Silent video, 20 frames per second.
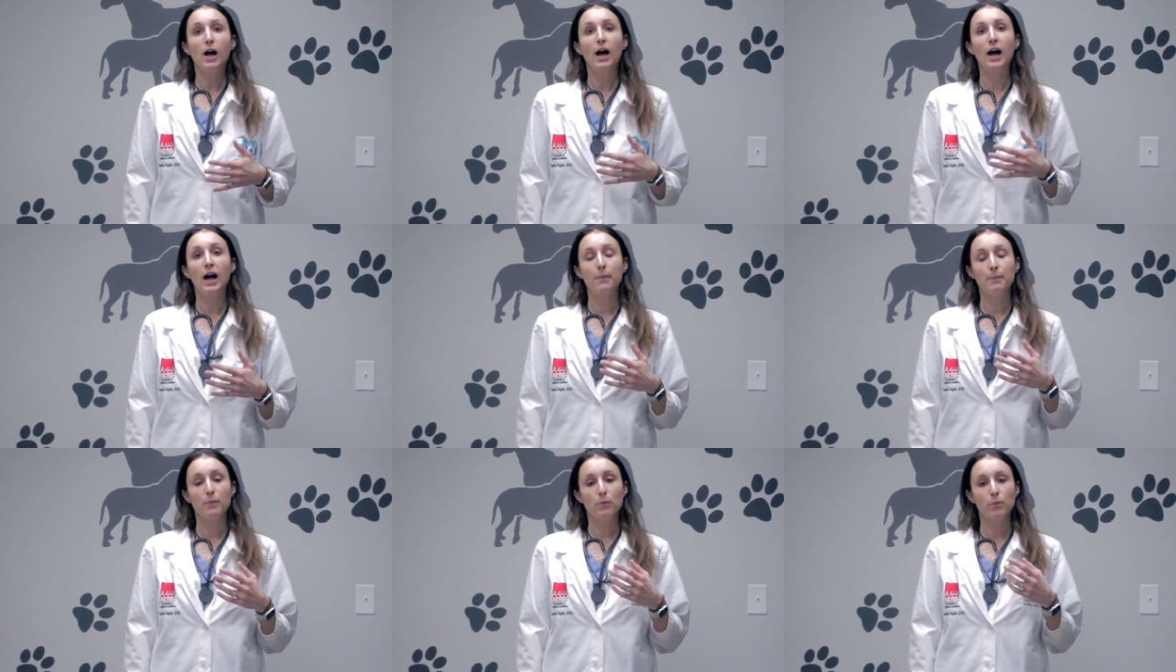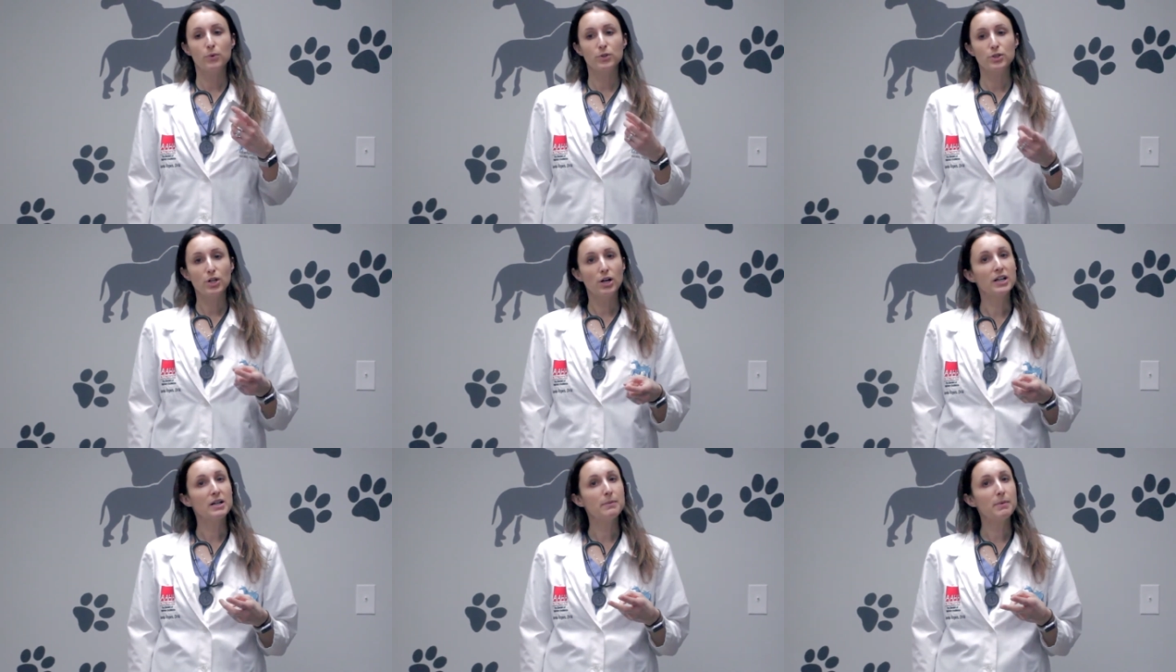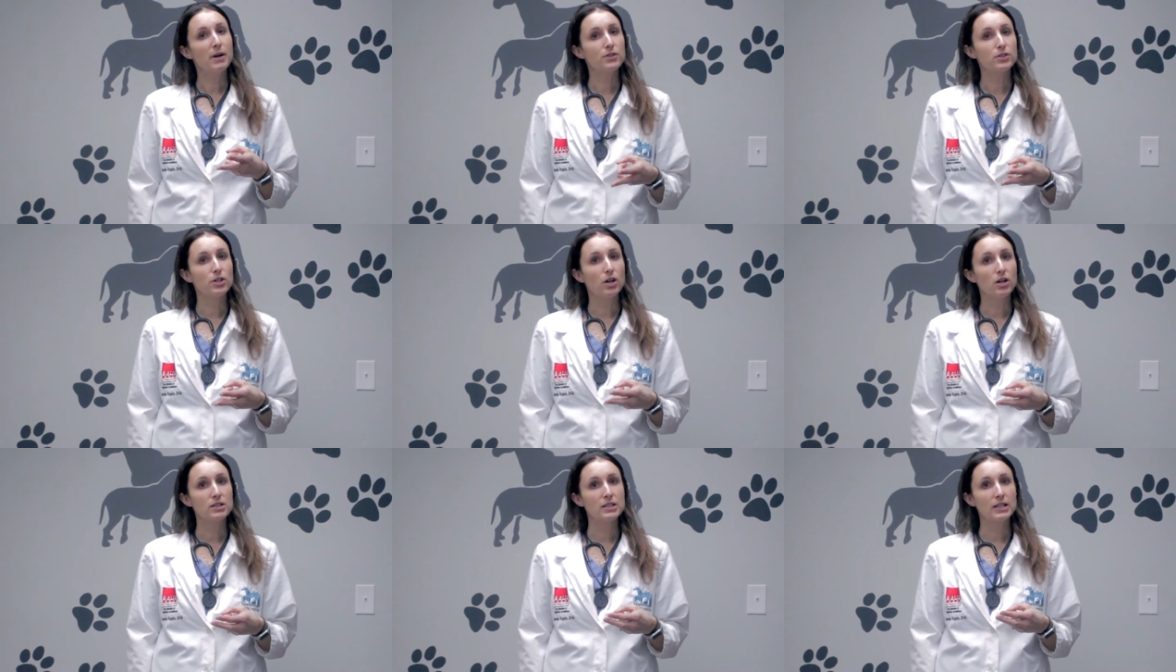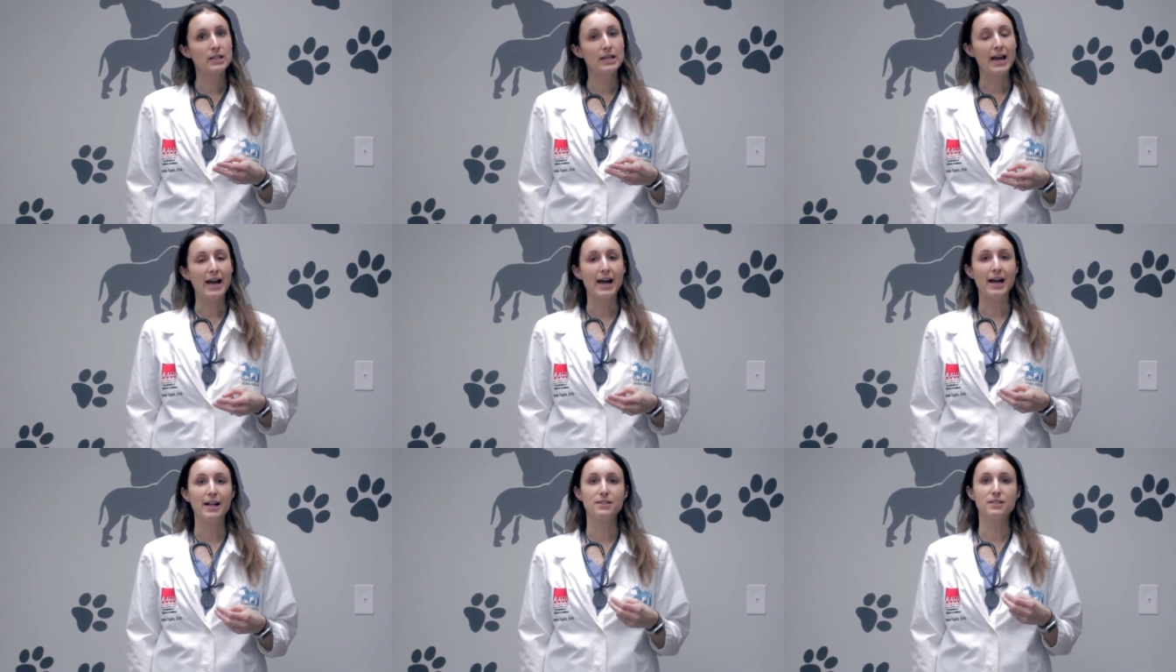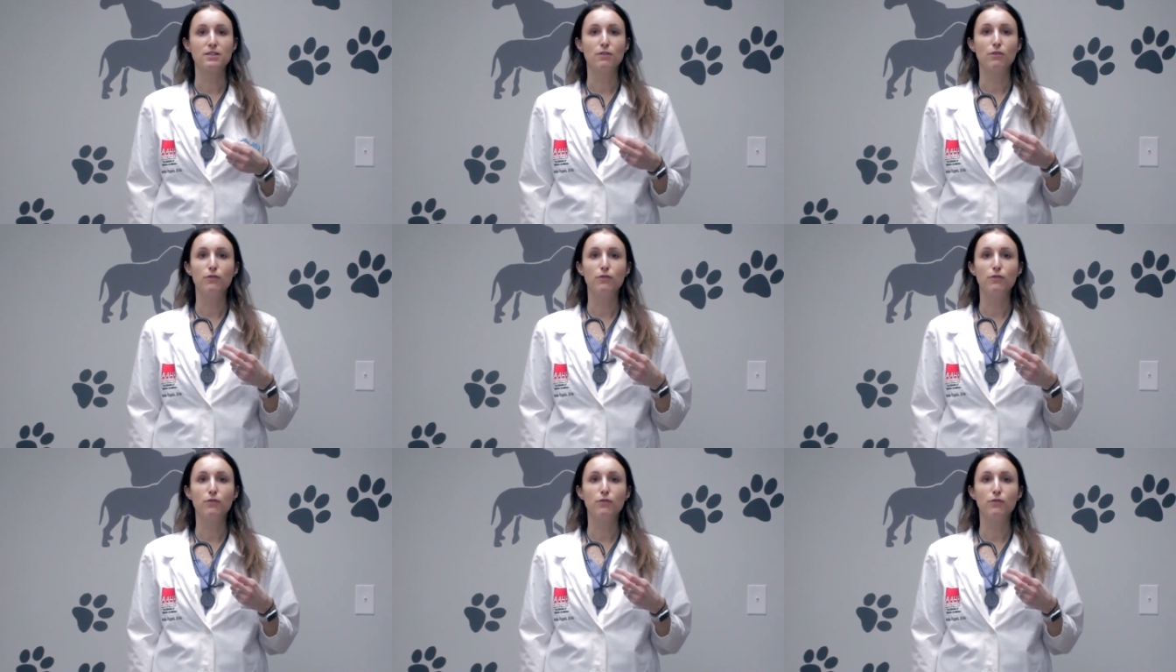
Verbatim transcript: um, when we're talking about dogs and cats,